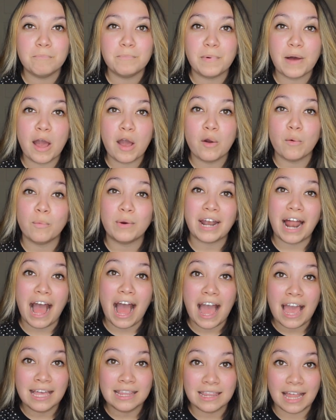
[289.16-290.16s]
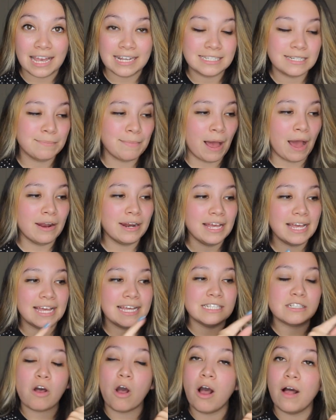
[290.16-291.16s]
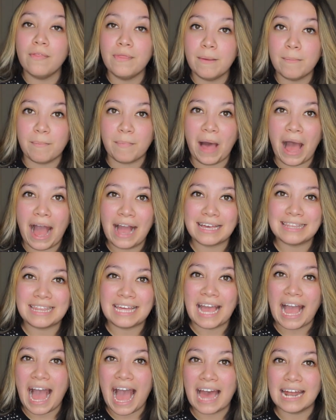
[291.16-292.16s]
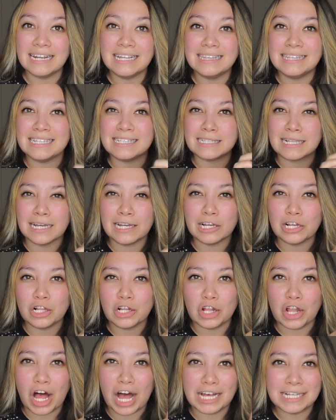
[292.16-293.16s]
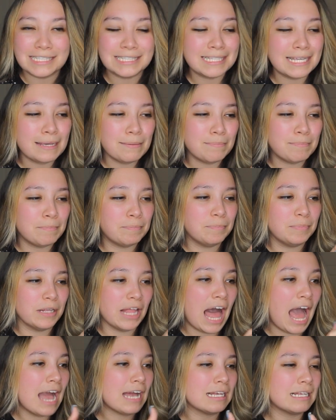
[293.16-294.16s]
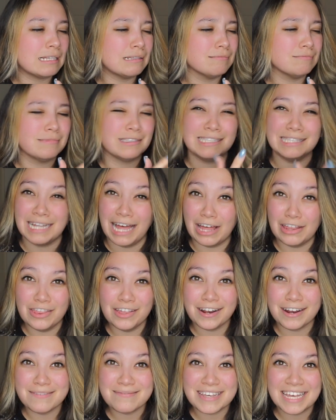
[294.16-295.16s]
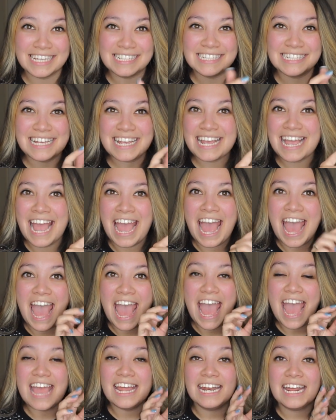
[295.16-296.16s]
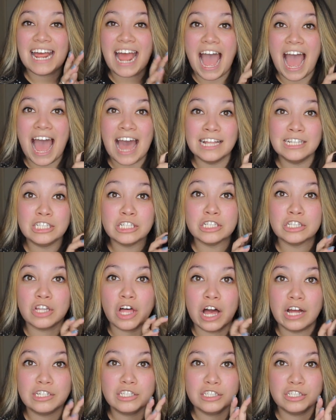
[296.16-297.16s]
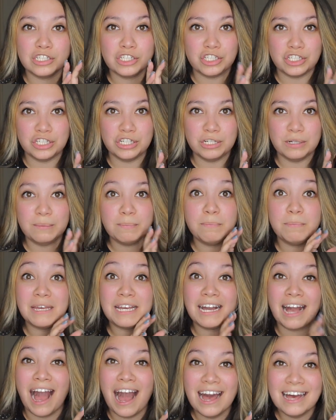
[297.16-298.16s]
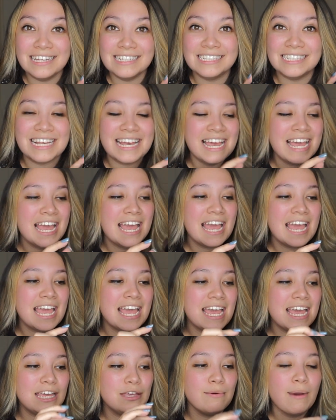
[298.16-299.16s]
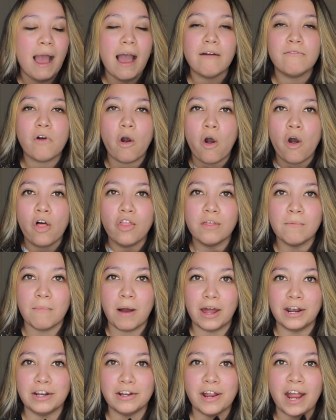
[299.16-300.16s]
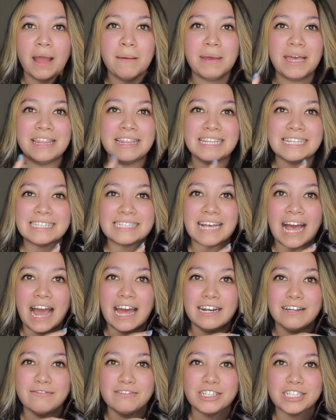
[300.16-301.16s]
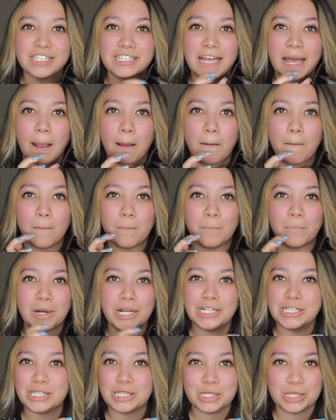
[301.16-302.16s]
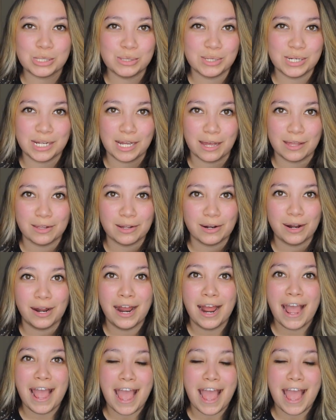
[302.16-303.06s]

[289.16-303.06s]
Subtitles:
But what I liked about it is on the back, they added this like glossy black leather, I'm guessing. And it adds a lot to the shoe because you have all the monogram, and this kind of just like brings the shoe together.